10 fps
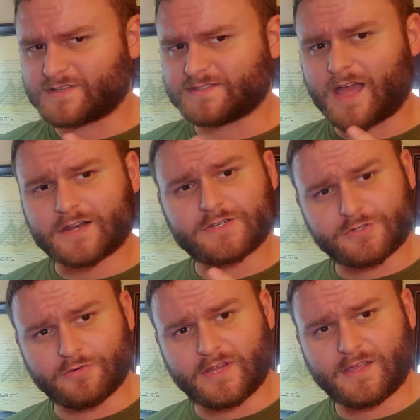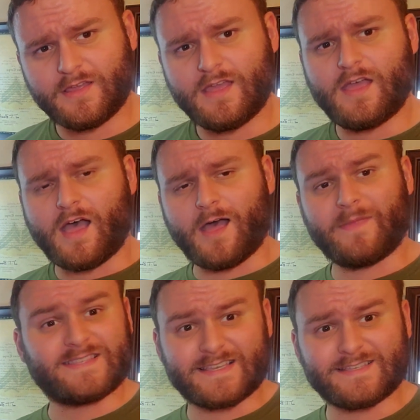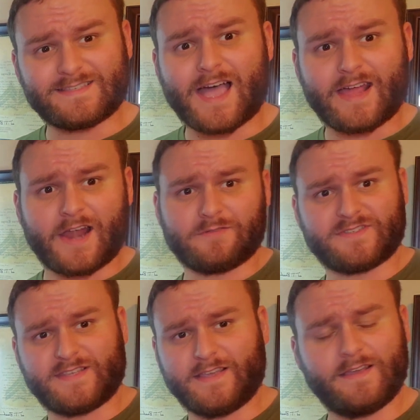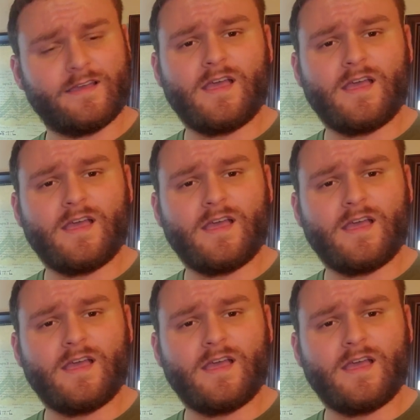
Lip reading: not extruding, that's inside, I don't see it.